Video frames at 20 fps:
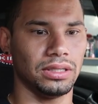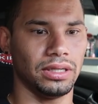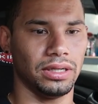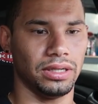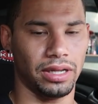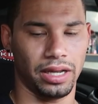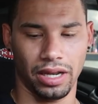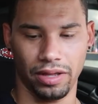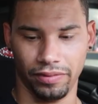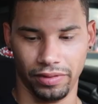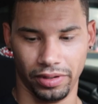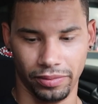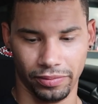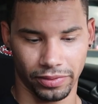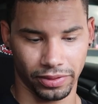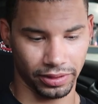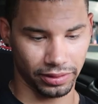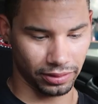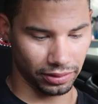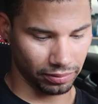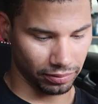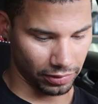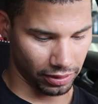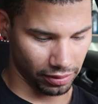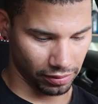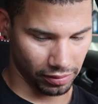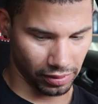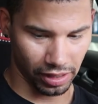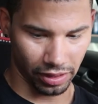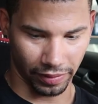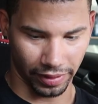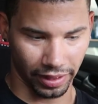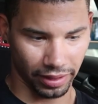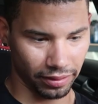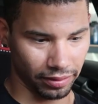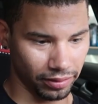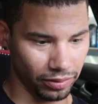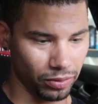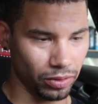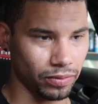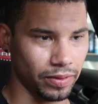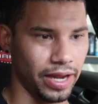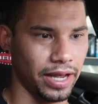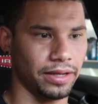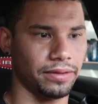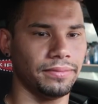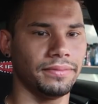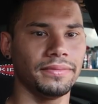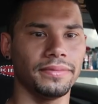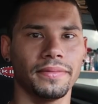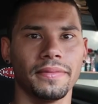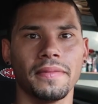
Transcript: and not have any worries. But anyway, quit ranting.